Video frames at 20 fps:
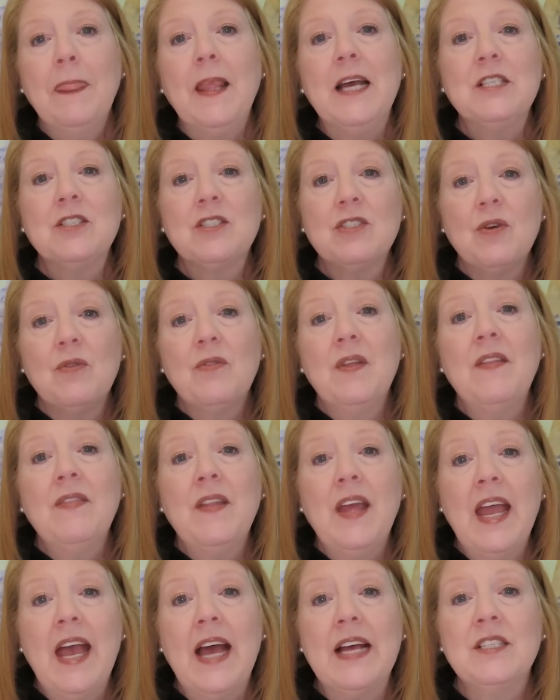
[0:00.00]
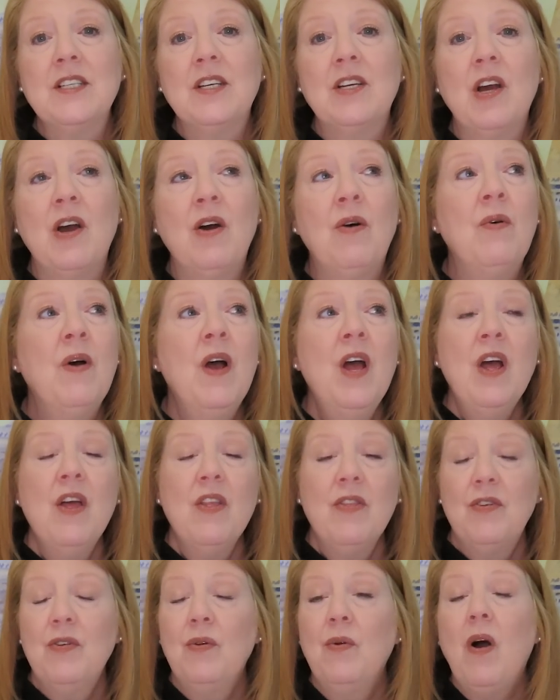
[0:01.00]
And so then they had to go
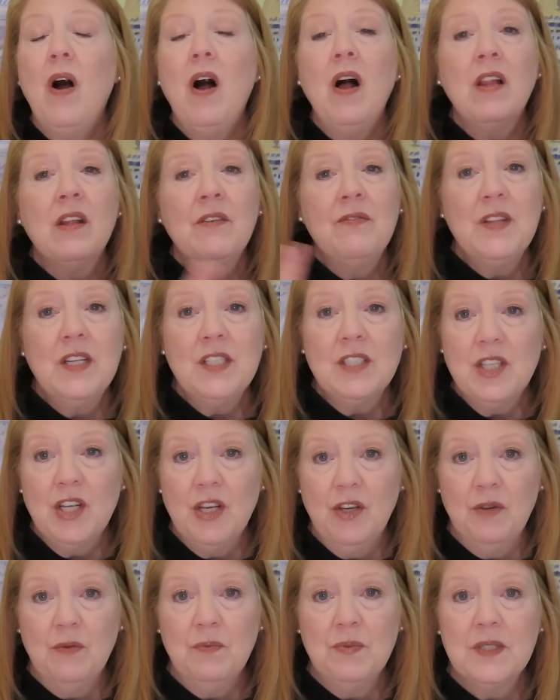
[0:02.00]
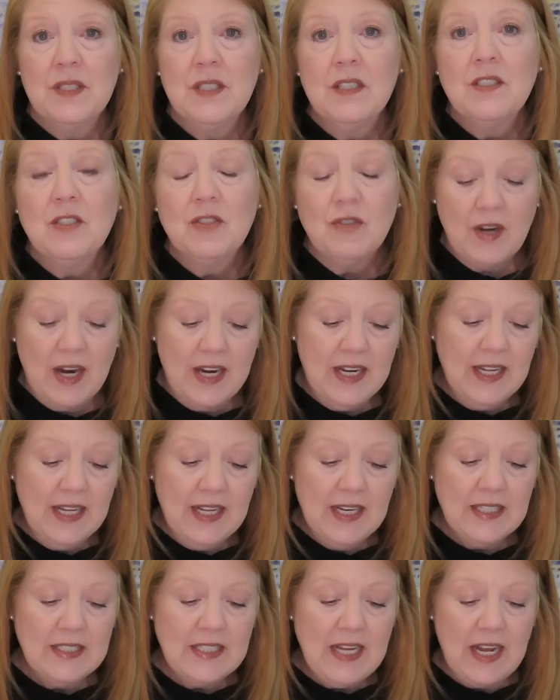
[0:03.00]
through all of these hoops to try to
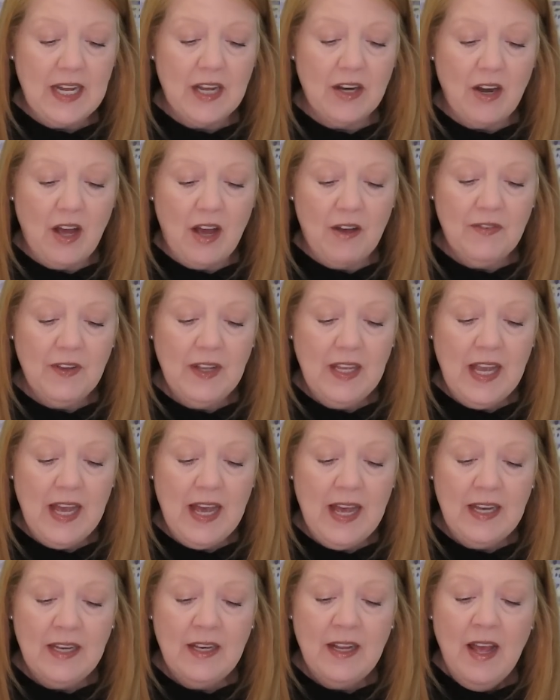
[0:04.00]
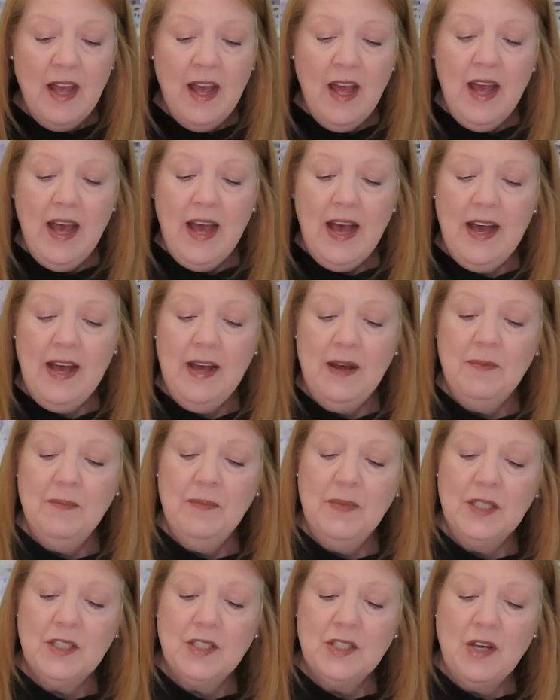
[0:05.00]
get it taken off again.
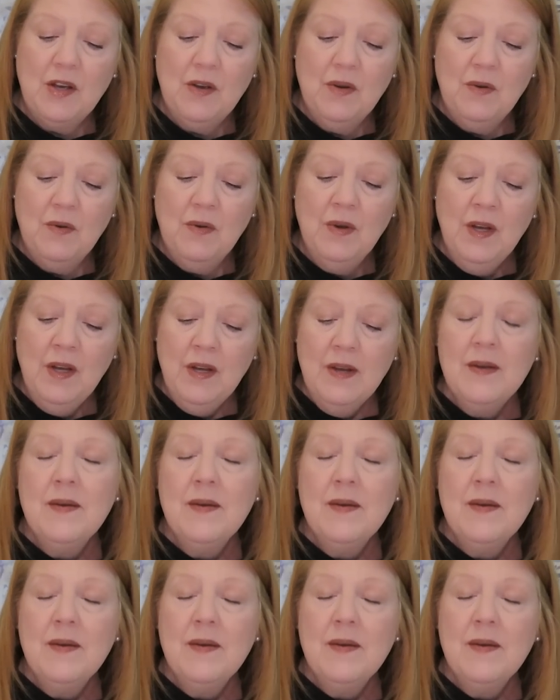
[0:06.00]
So